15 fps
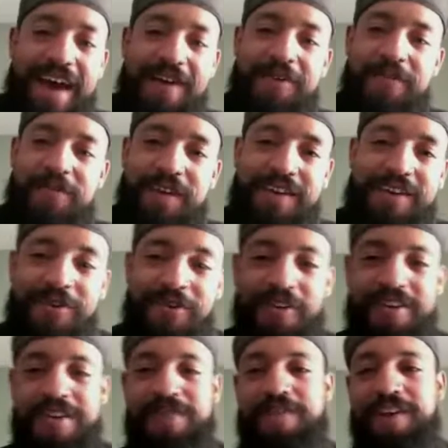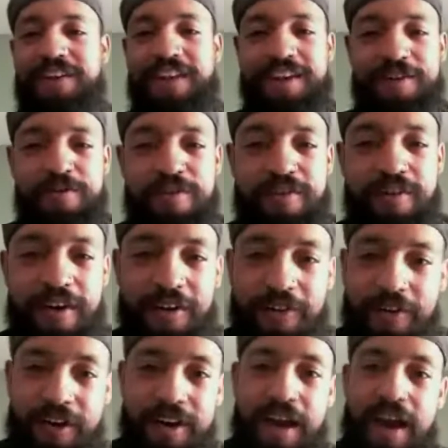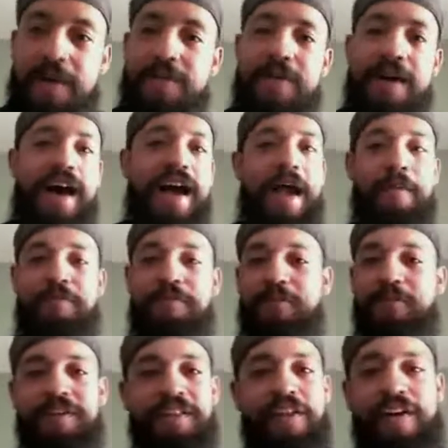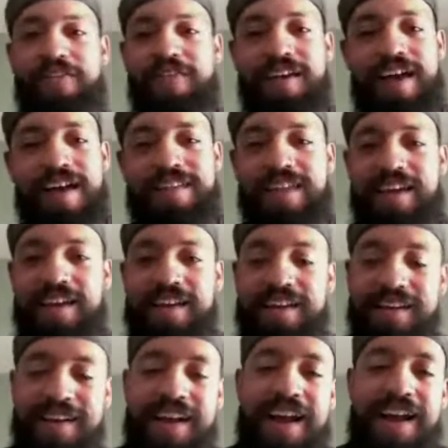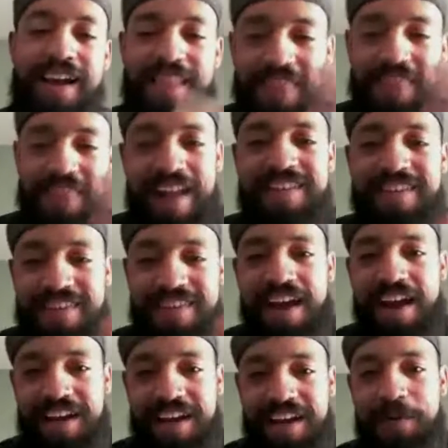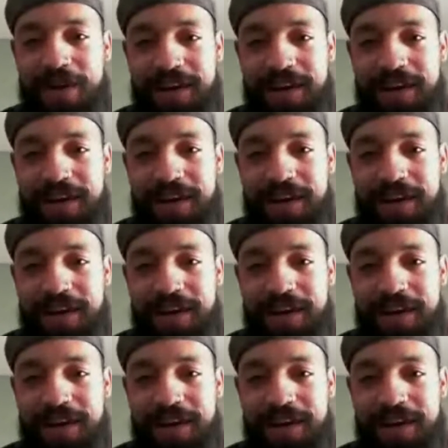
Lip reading: would be cool. You feel like you're Star-Lord. I absolutely love it. I think that's the idea we